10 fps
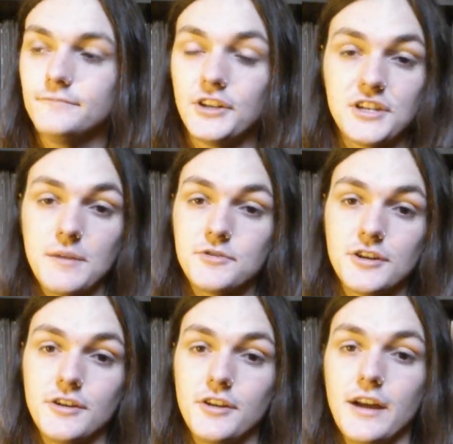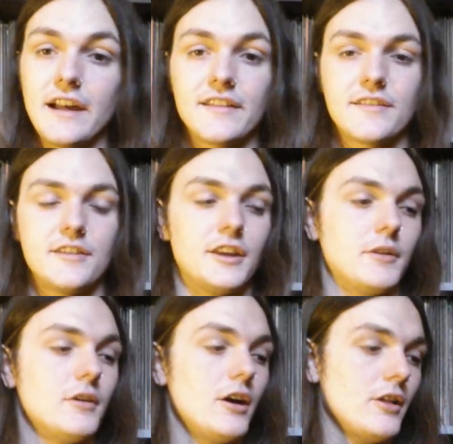which I'm sure you guys, you
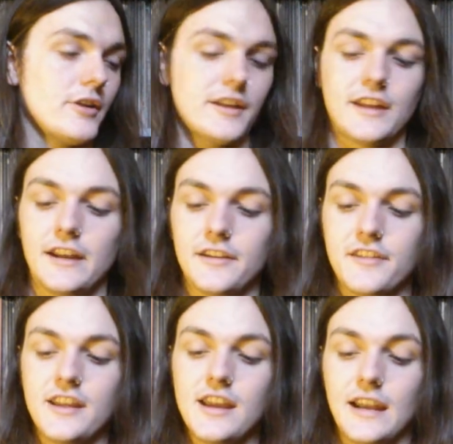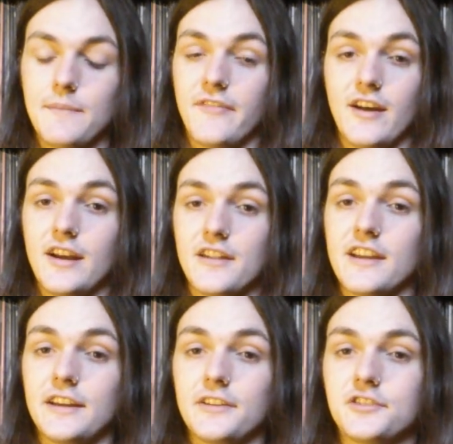know, all are excited to see, and I'm very
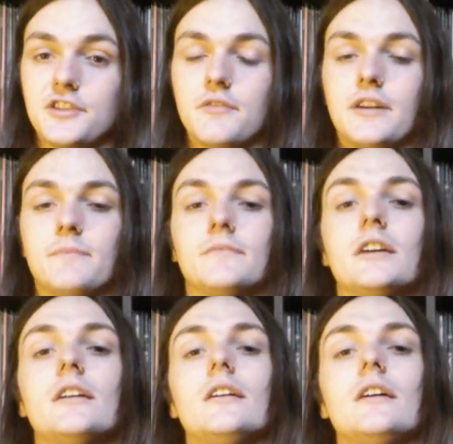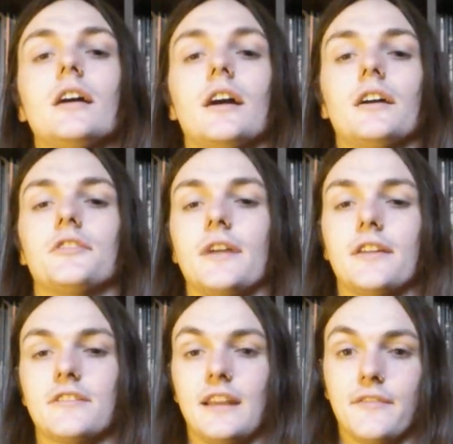excited to show them uh, the
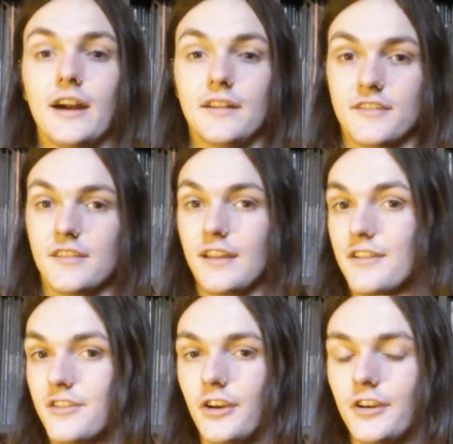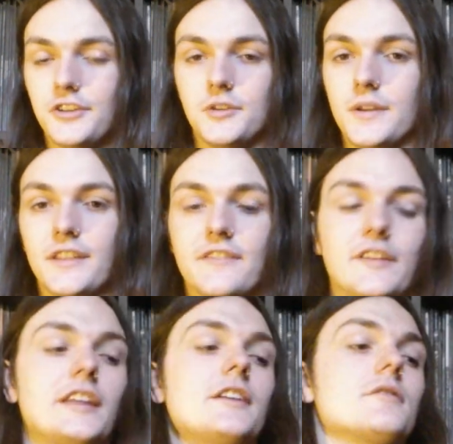records that I've gotten since I started doing these
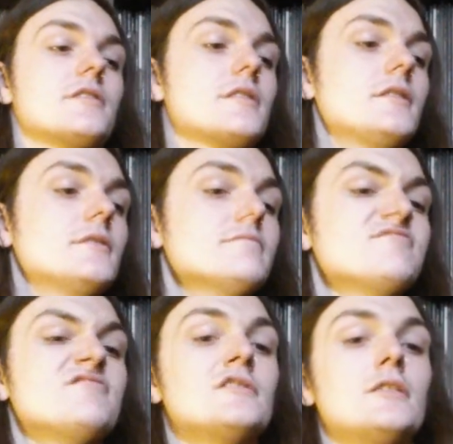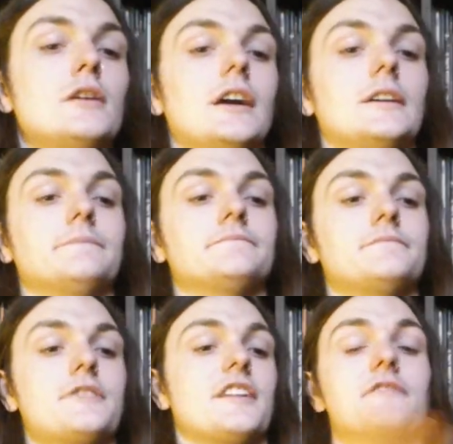videos. Um,
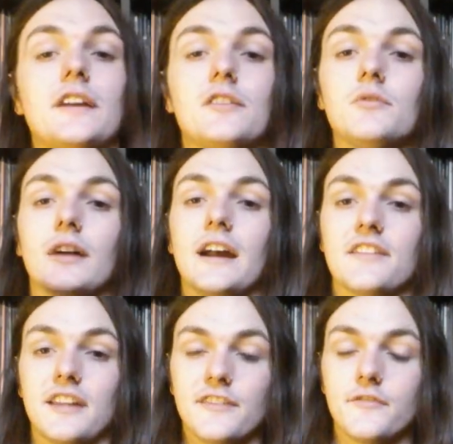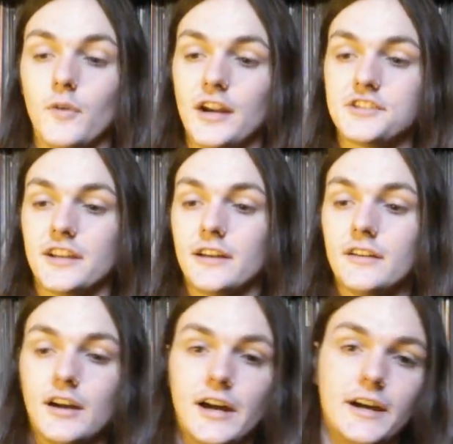so it's very cool, guys. Thanks for watching.
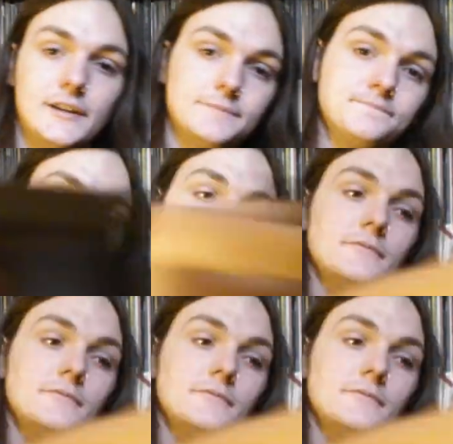Um,